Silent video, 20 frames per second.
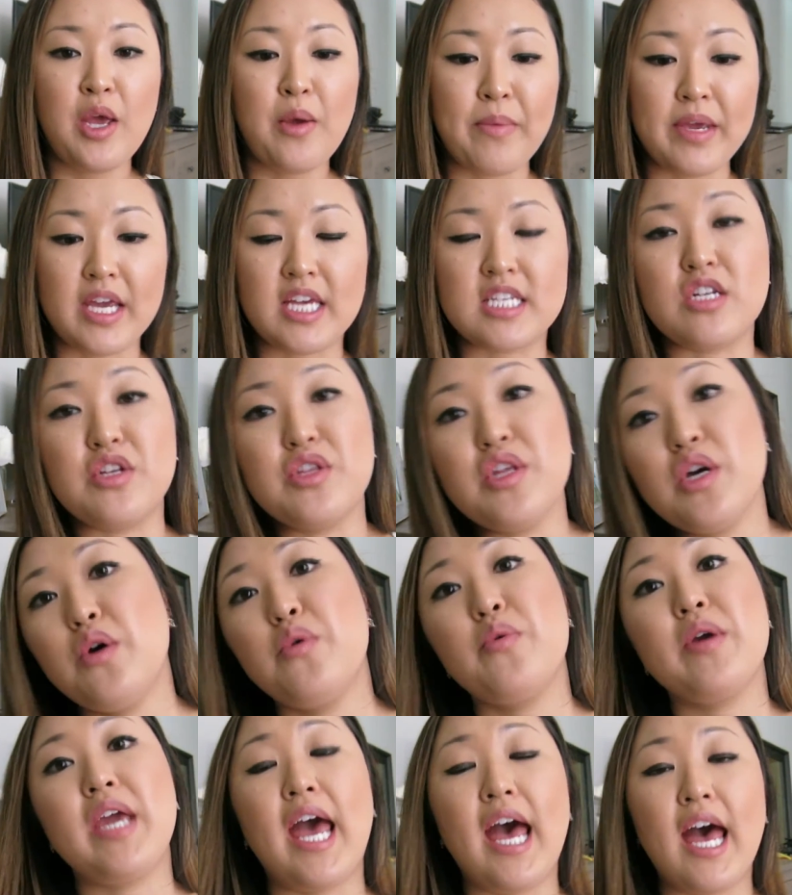Because
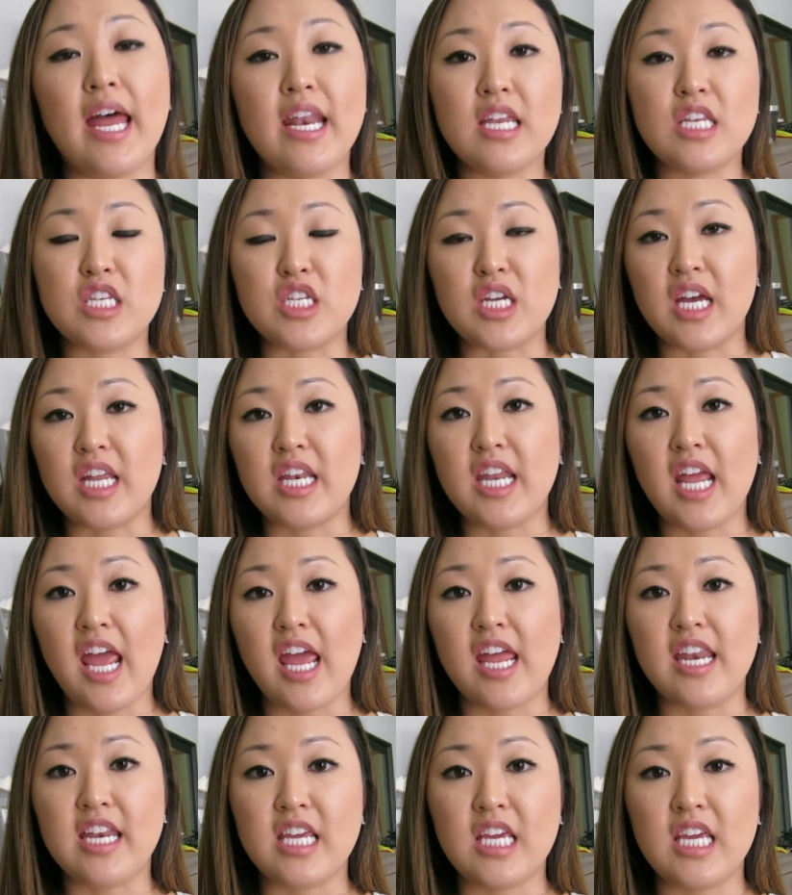although we hadn't done
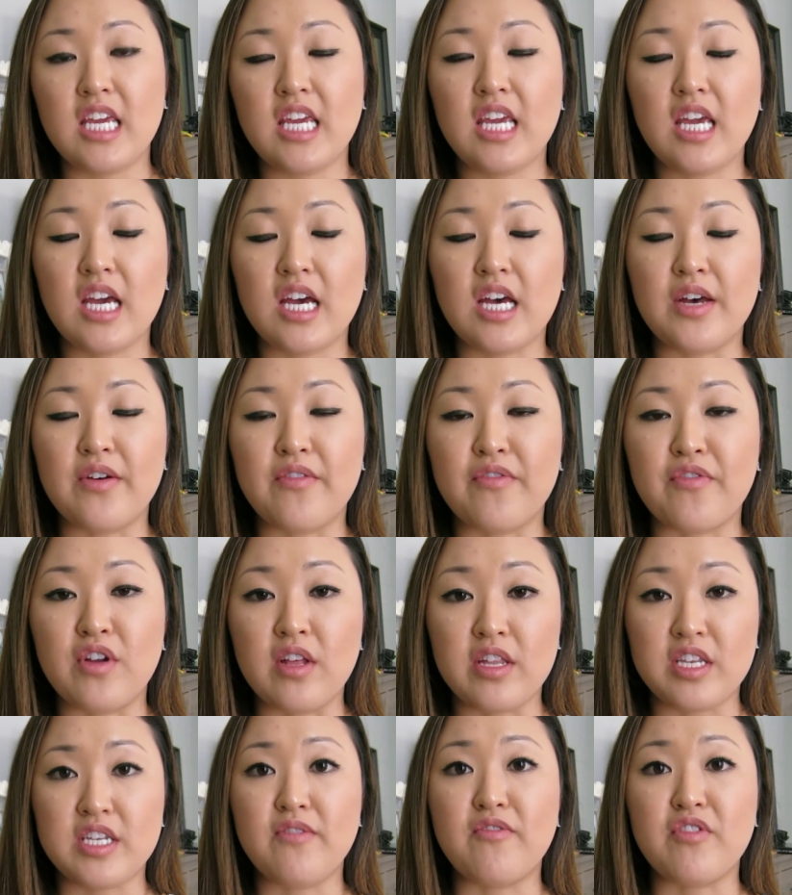any
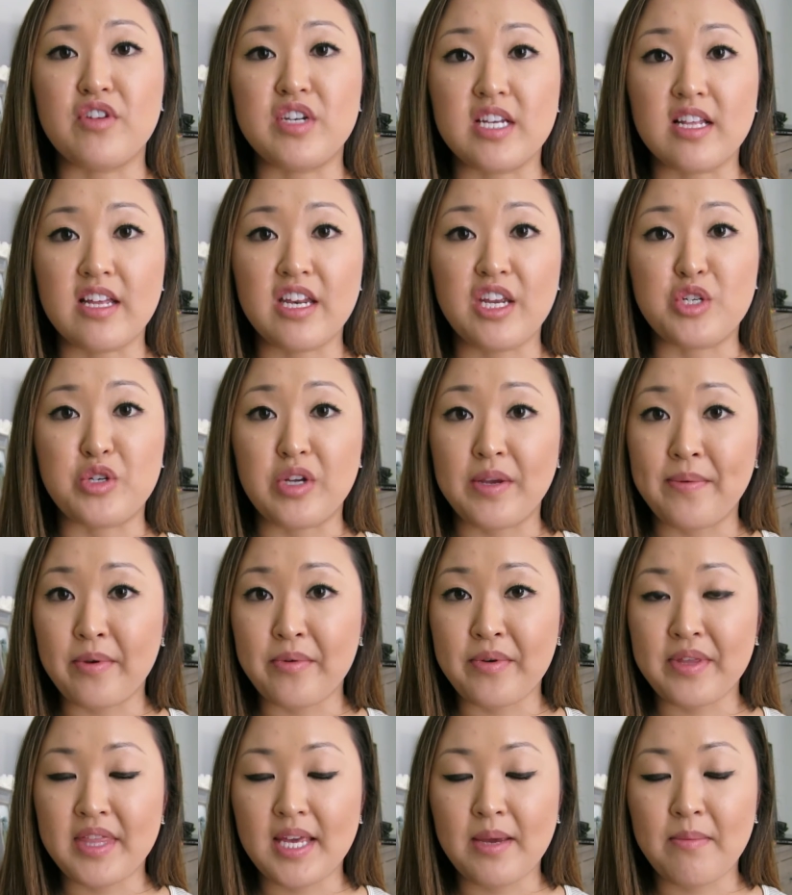fertility treatment
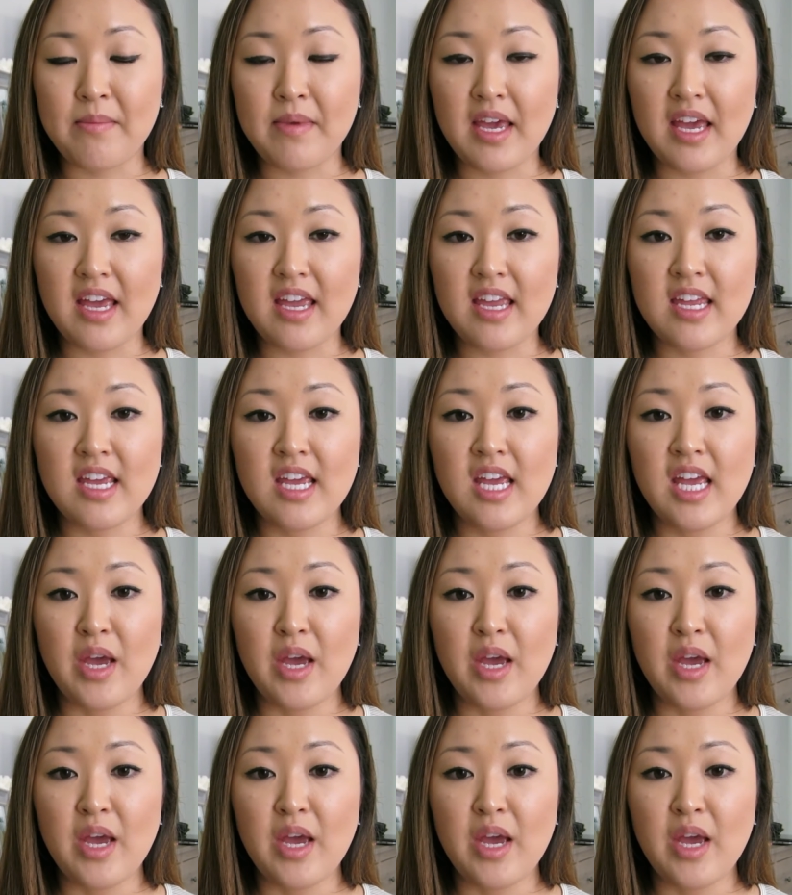with them yet,